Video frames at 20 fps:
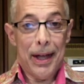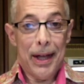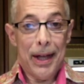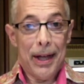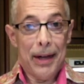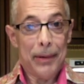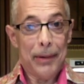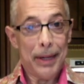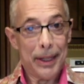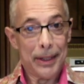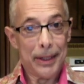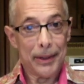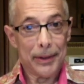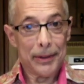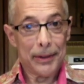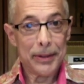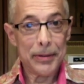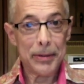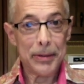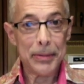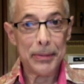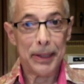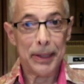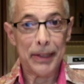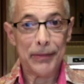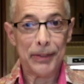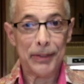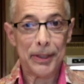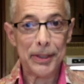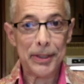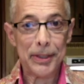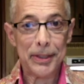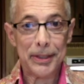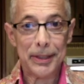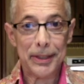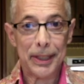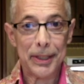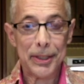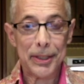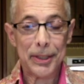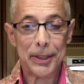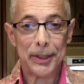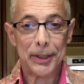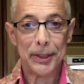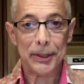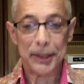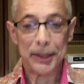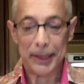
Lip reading: well, this was my first excursion